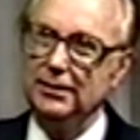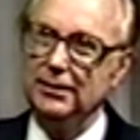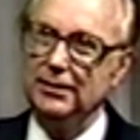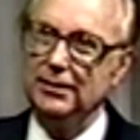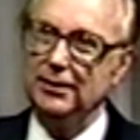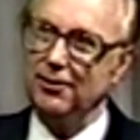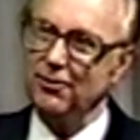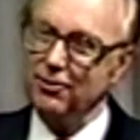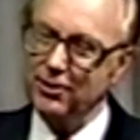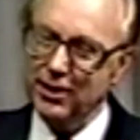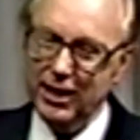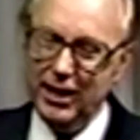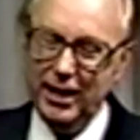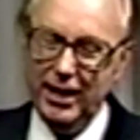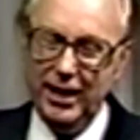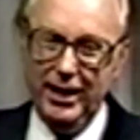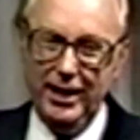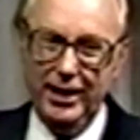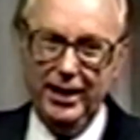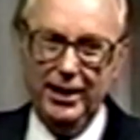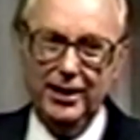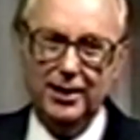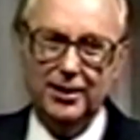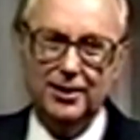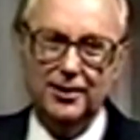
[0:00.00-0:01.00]

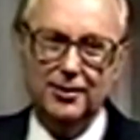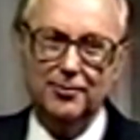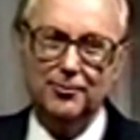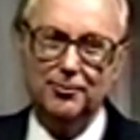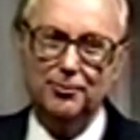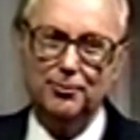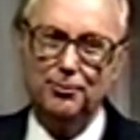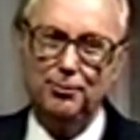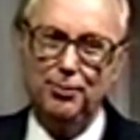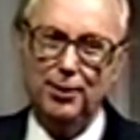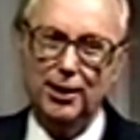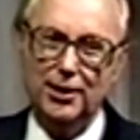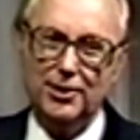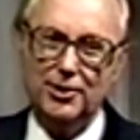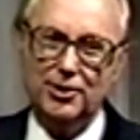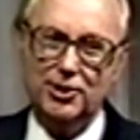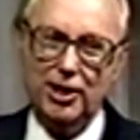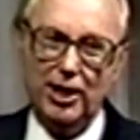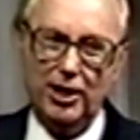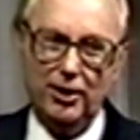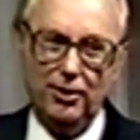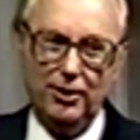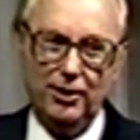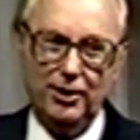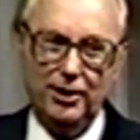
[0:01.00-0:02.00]
okay, but
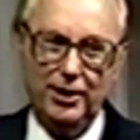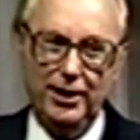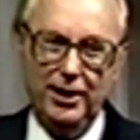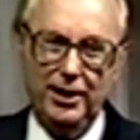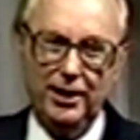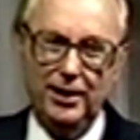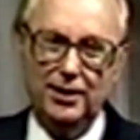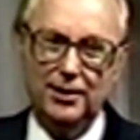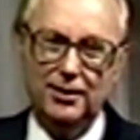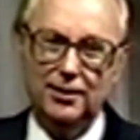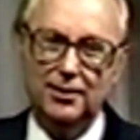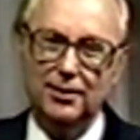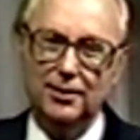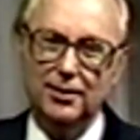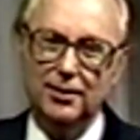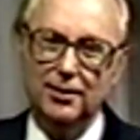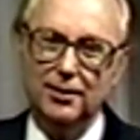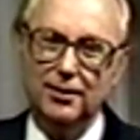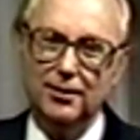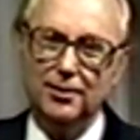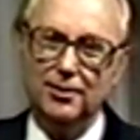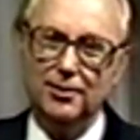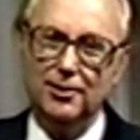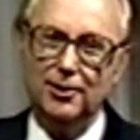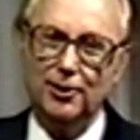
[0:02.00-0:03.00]
generally
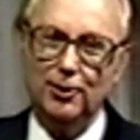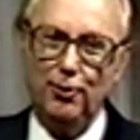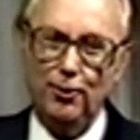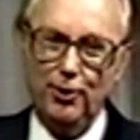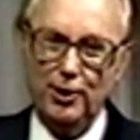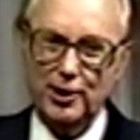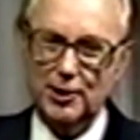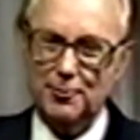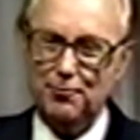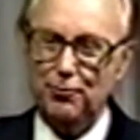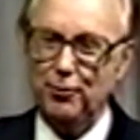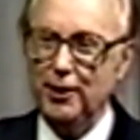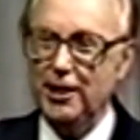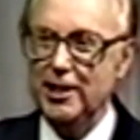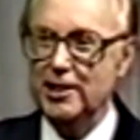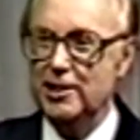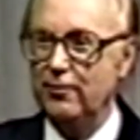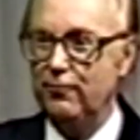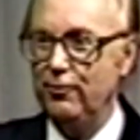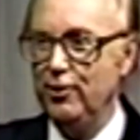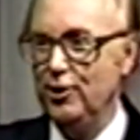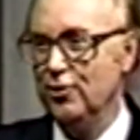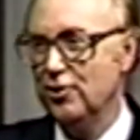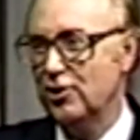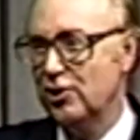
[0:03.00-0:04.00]
the Lord is pleased if
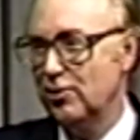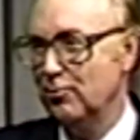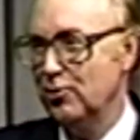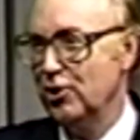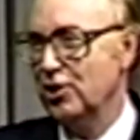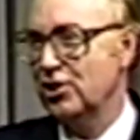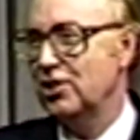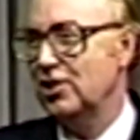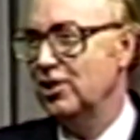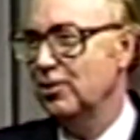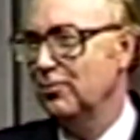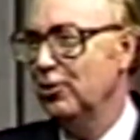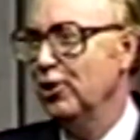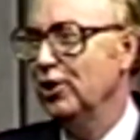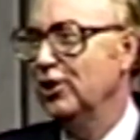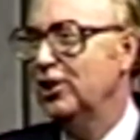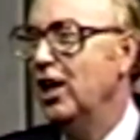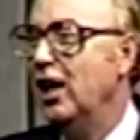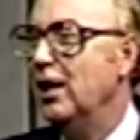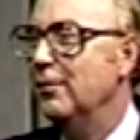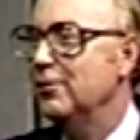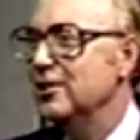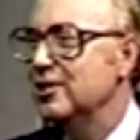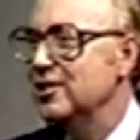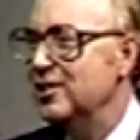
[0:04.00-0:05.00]
we use some just some good
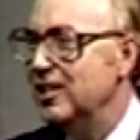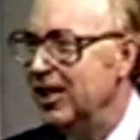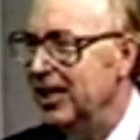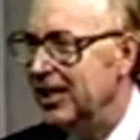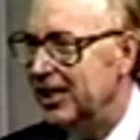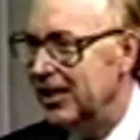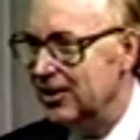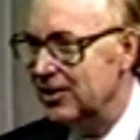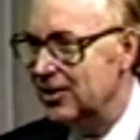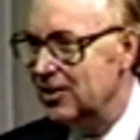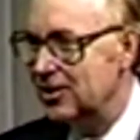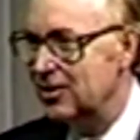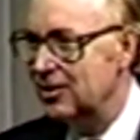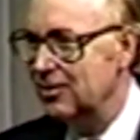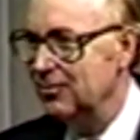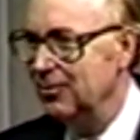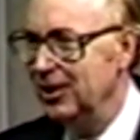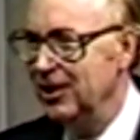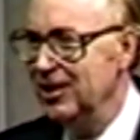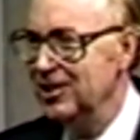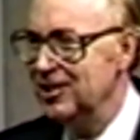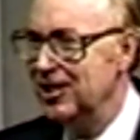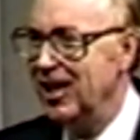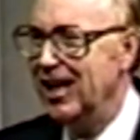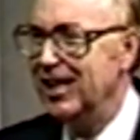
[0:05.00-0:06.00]
common sense. I mean,
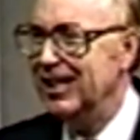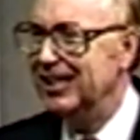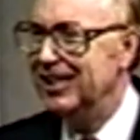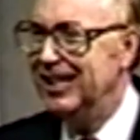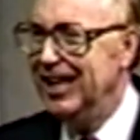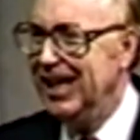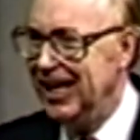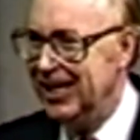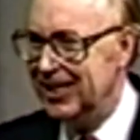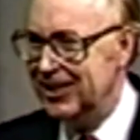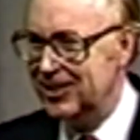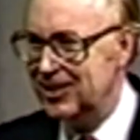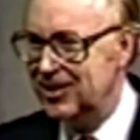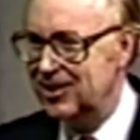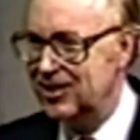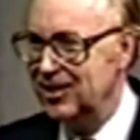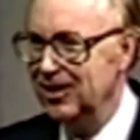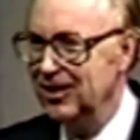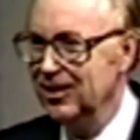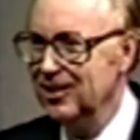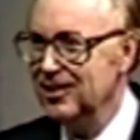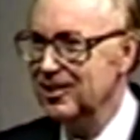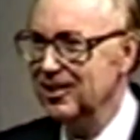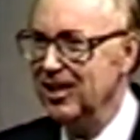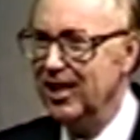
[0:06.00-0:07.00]
He's not against.
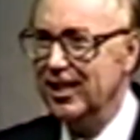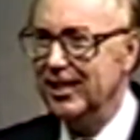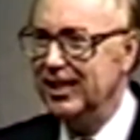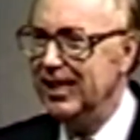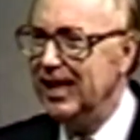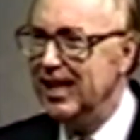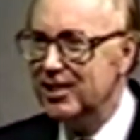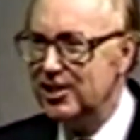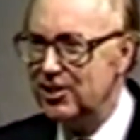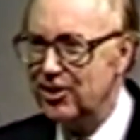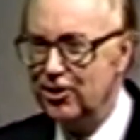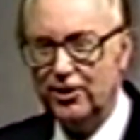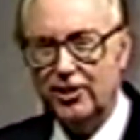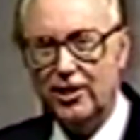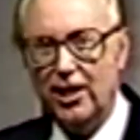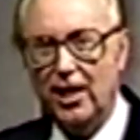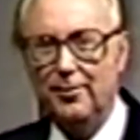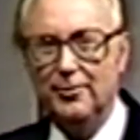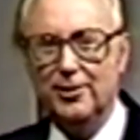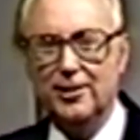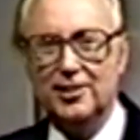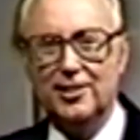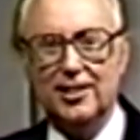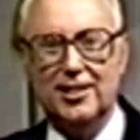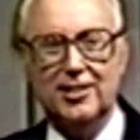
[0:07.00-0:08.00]
He's not against good
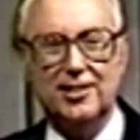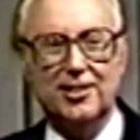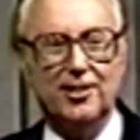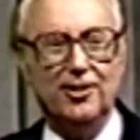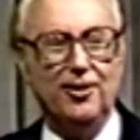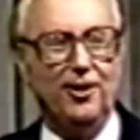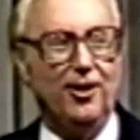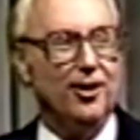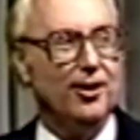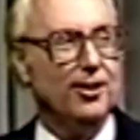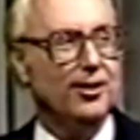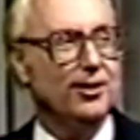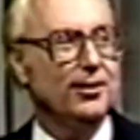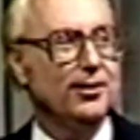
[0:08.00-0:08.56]
common sense at all.